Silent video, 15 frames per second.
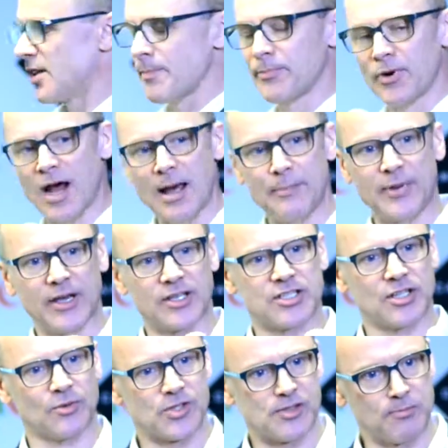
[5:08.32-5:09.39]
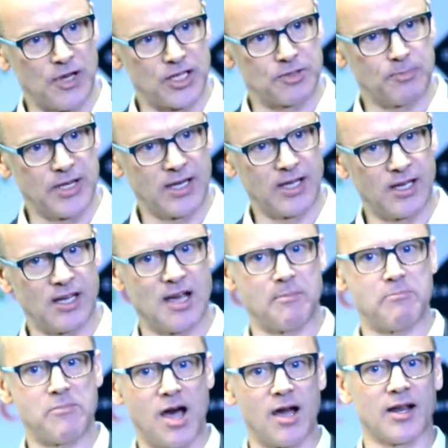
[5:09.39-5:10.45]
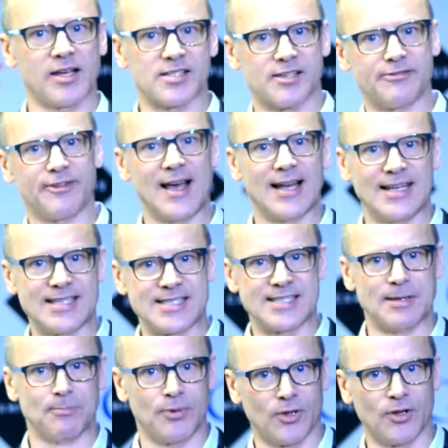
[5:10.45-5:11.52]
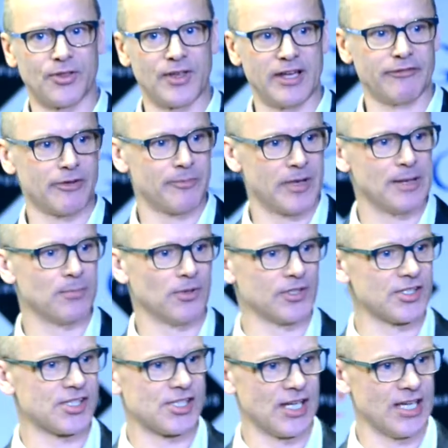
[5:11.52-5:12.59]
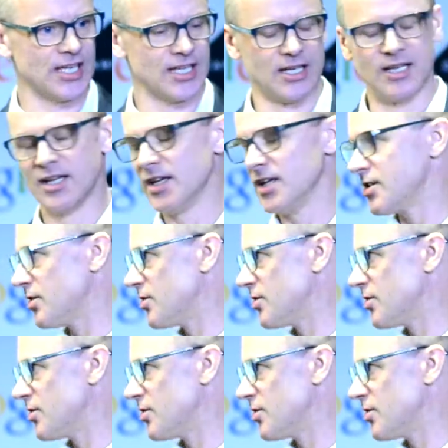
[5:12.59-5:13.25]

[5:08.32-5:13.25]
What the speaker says: the prior picture was much bigger. A mug is a fairly simple thing for people to see. So